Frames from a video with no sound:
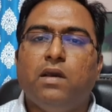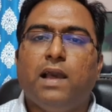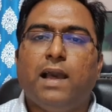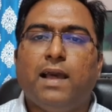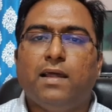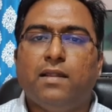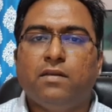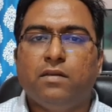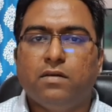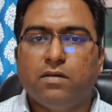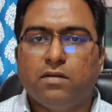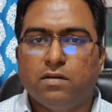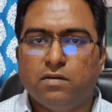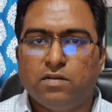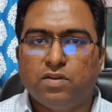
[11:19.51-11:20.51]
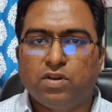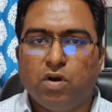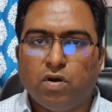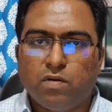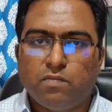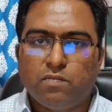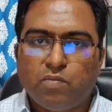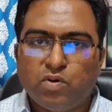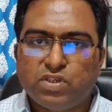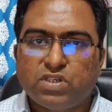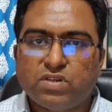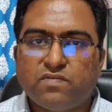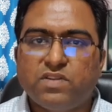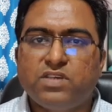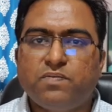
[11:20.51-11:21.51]
And most
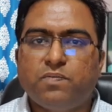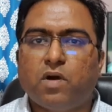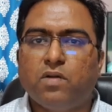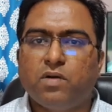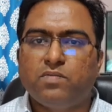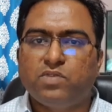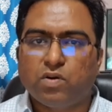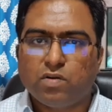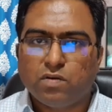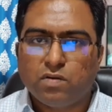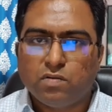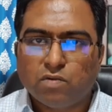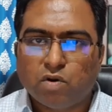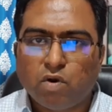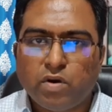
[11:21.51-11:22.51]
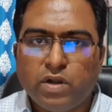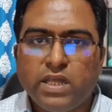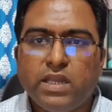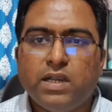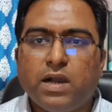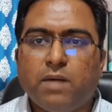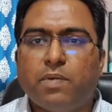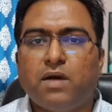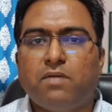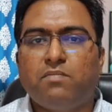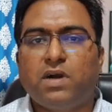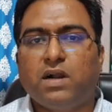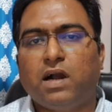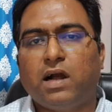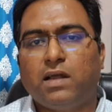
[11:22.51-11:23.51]
of these problems, so roti kapda
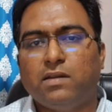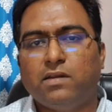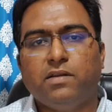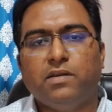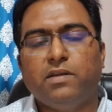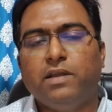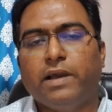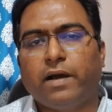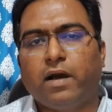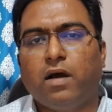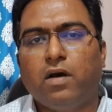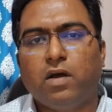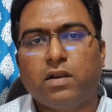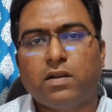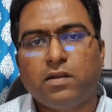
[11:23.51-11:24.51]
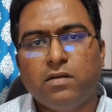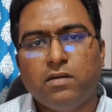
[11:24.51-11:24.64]
makan in India, or